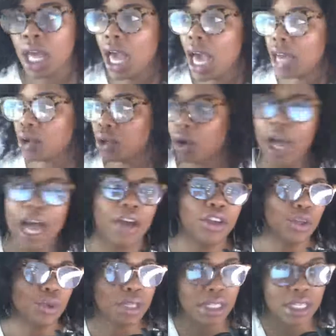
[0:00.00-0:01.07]
I don't know how
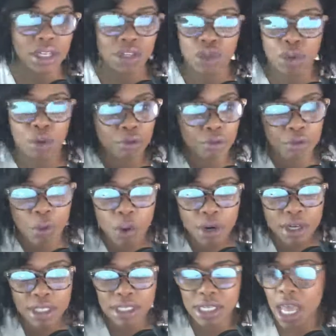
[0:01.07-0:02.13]
you intend to
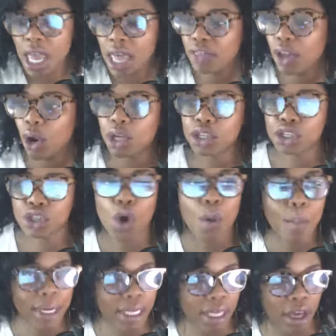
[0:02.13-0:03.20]
enforce. There are so
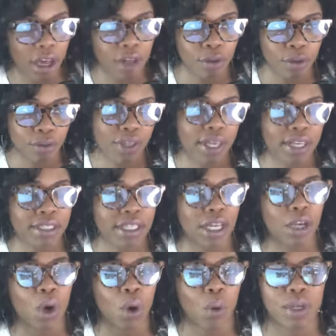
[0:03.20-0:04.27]
many other things that
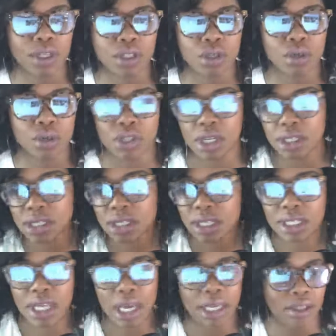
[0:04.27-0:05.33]
go into just the
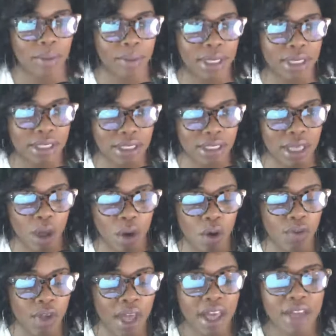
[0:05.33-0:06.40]
document itself
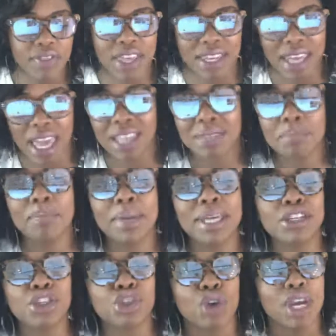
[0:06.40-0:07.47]
that
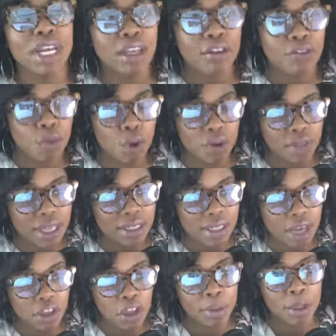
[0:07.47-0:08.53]
administrating for that
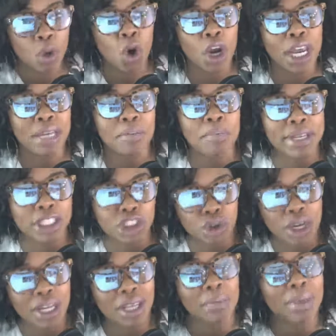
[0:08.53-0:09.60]
document or
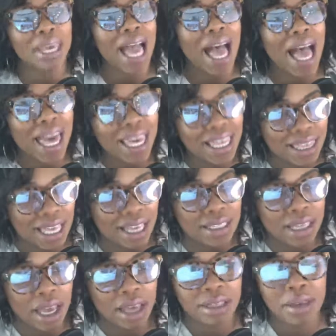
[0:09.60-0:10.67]
administrating behind that
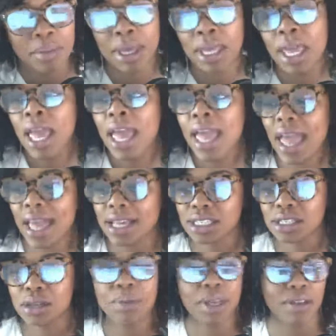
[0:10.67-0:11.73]
document has
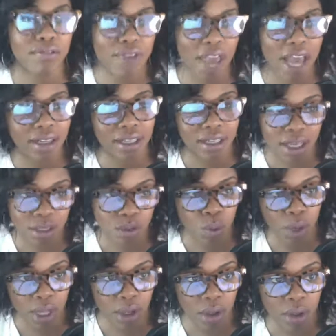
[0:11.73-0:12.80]
to be valid as
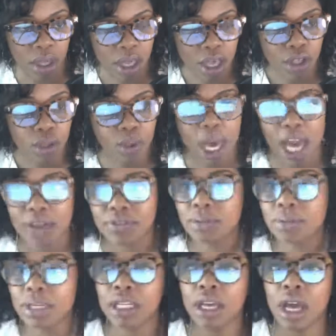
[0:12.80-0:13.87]
well. You have to
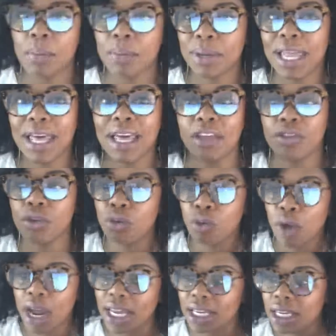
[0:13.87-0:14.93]
be applying the
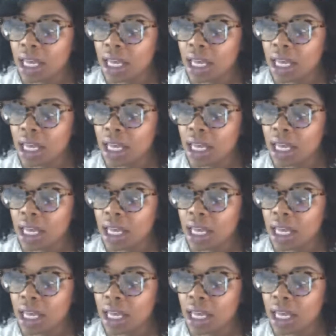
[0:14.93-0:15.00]
right